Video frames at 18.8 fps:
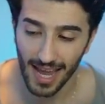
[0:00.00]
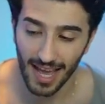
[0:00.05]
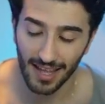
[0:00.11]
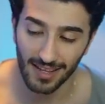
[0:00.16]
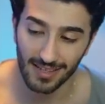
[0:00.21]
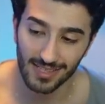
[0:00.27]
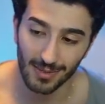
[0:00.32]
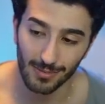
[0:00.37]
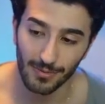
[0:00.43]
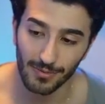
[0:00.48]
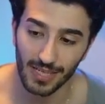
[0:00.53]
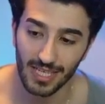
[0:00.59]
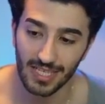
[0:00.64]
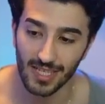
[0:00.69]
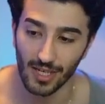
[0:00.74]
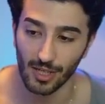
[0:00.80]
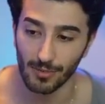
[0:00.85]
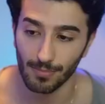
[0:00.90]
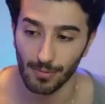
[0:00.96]
And then some of
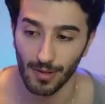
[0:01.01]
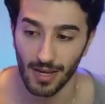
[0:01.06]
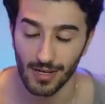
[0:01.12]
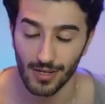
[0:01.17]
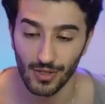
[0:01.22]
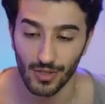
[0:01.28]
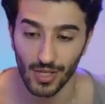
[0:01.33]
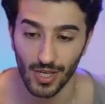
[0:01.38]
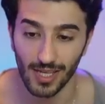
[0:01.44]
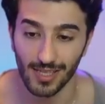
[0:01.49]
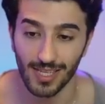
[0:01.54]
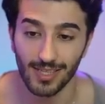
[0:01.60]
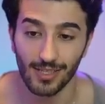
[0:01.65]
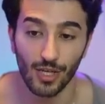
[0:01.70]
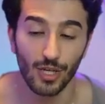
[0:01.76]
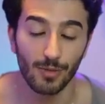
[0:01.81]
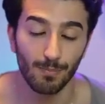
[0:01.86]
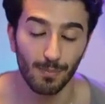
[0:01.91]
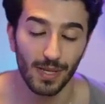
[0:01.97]
these other players, it
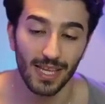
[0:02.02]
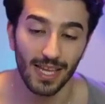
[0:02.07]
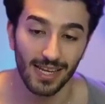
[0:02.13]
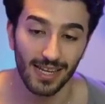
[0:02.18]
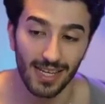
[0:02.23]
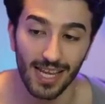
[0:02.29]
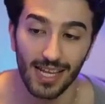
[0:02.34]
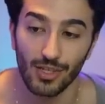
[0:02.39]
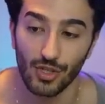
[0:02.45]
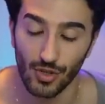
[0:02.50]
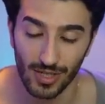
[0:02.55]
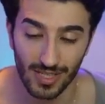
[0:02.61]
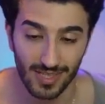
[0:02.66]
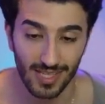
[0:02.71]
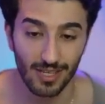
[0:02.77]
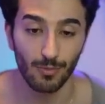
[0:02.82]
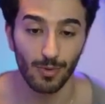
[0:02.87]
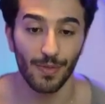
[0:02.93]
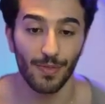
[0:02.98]
could be getting
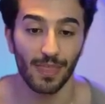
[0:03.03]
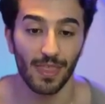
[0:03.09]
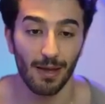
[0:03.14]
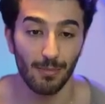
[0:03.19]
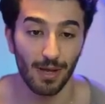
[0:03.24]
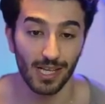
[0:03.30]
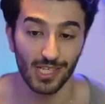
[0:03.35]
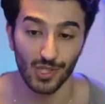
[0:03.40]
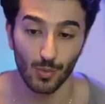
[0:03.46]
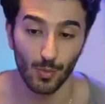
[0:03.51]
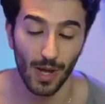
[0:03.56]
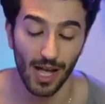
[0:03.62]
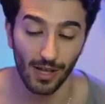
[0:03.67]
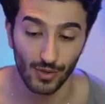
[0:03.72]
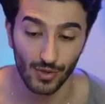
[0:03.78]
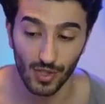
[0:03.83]
interesting with them as well.